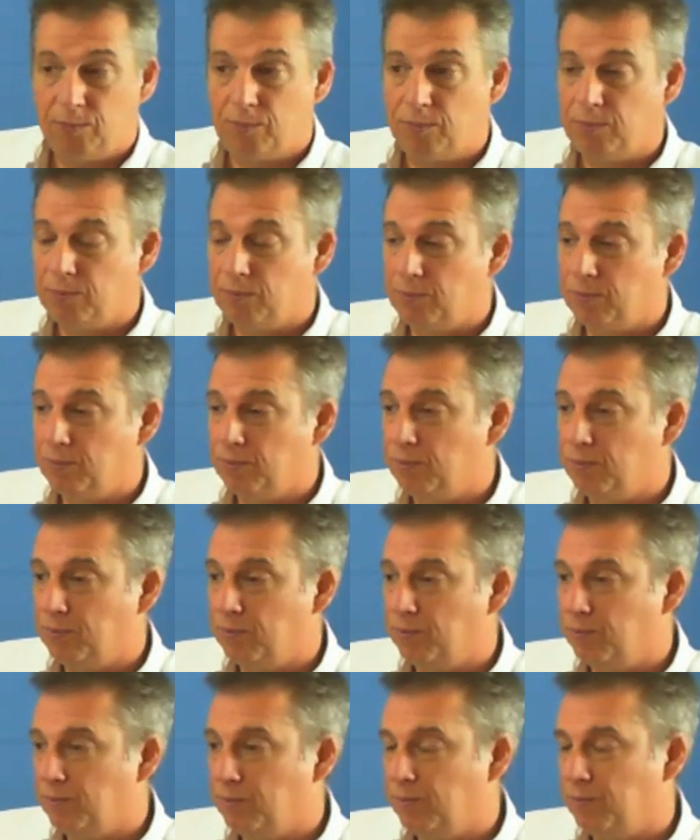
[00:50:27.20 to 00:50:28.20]

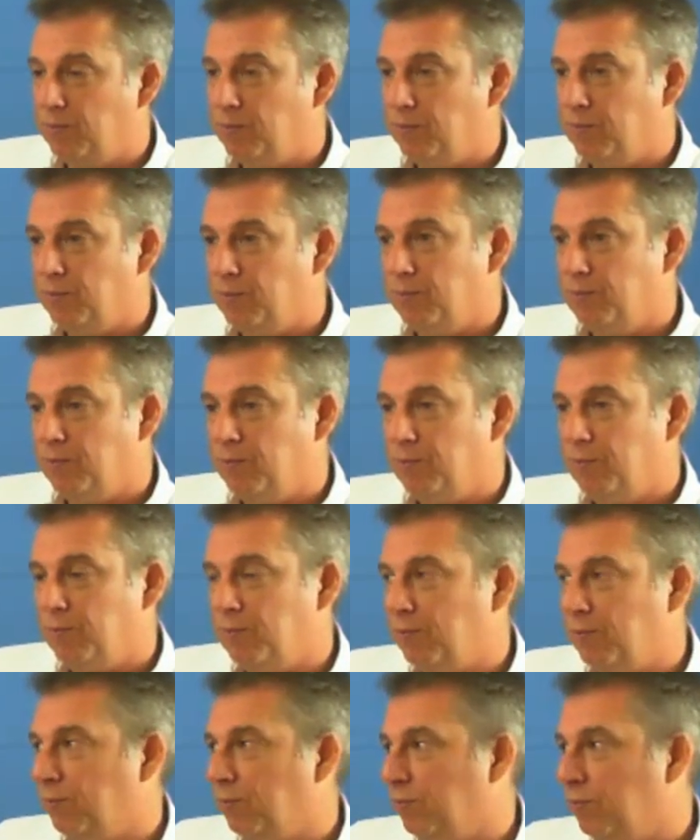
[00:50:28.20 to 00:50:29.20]

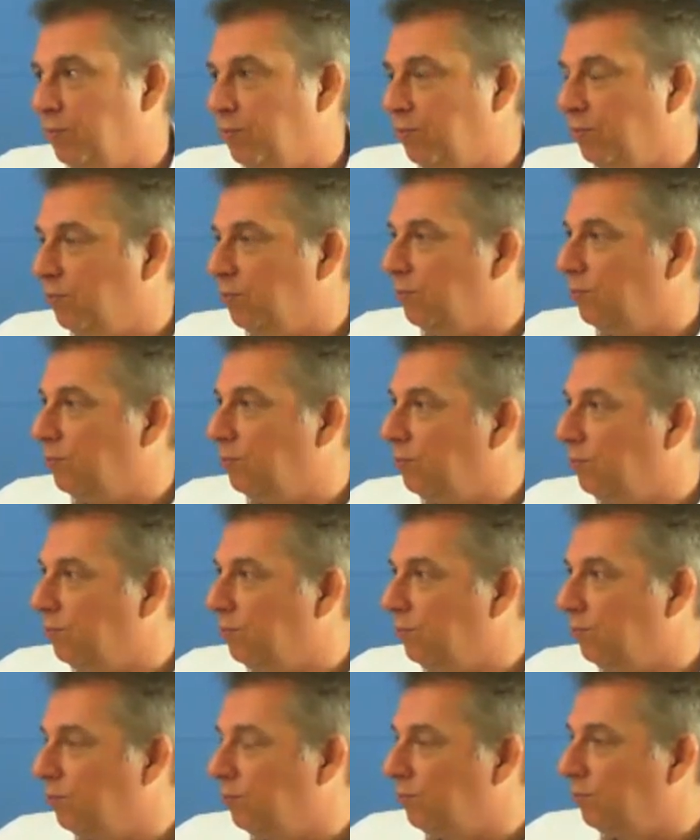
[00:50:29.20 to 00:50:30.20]

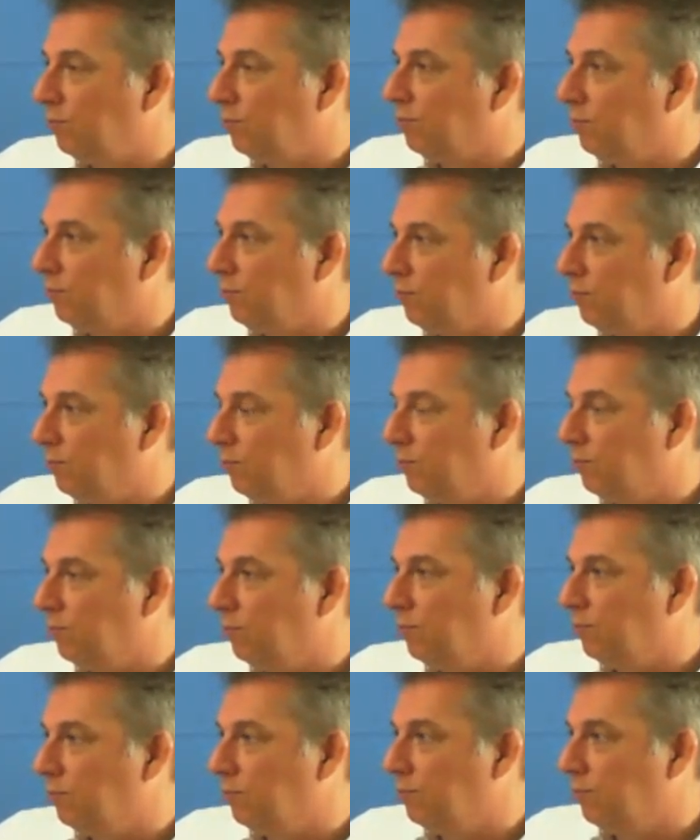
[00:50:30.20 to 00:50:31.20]

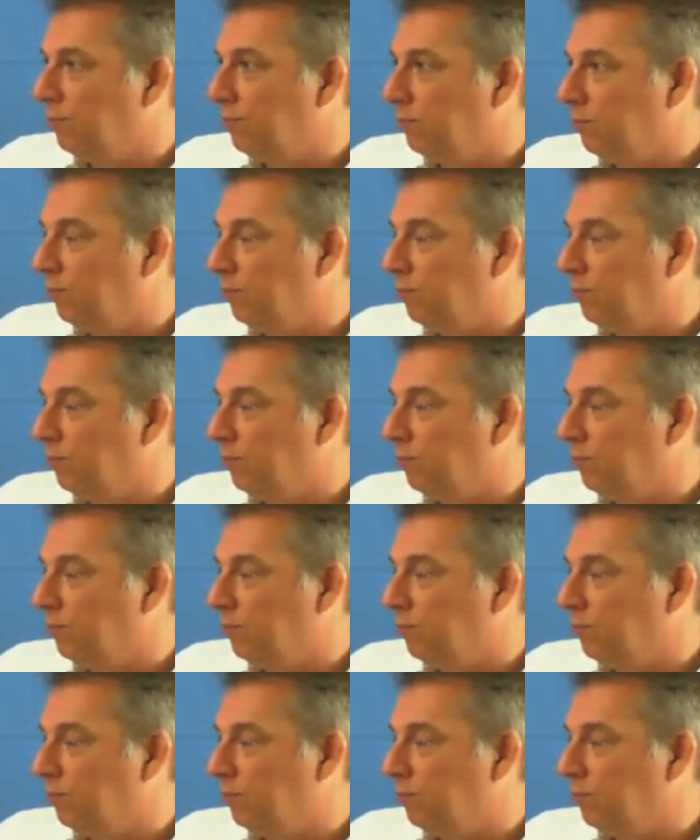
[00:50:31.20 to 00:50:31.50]
(silent)